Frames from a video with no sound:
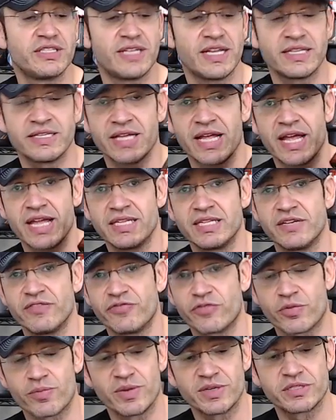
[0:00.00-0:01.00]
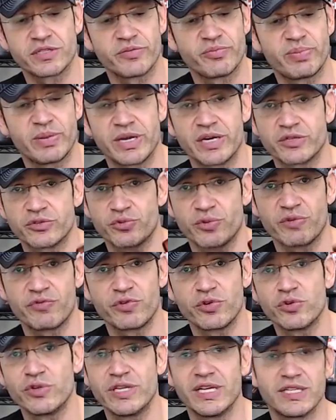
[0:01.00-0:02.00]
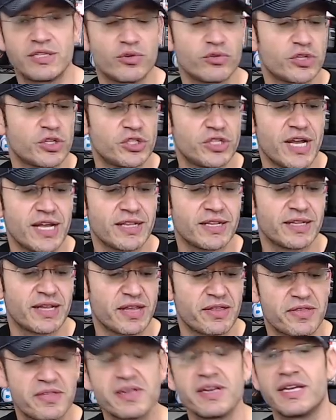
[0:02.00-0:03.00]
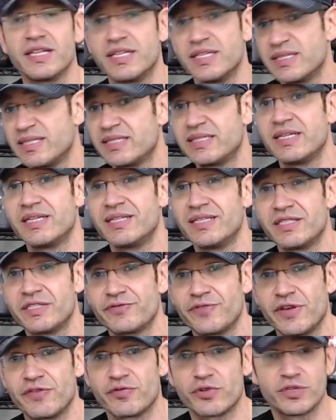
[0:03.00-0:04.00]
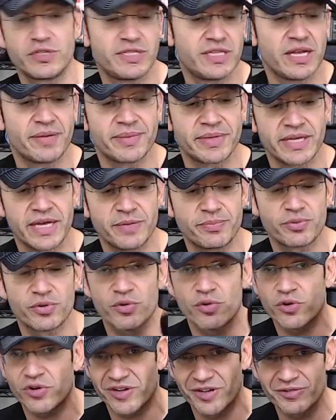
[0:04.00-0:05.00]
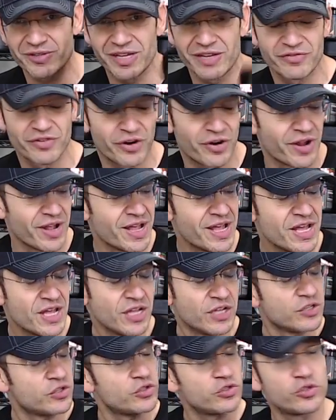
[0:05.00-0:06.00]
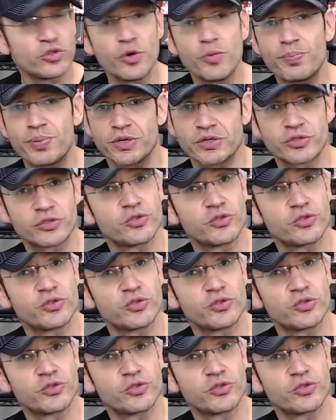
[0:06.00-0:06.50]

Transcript: and Eddie for Muscle Players reviewed it on the channel, and I think it is still his favorite DMAA pre-workout ever. Super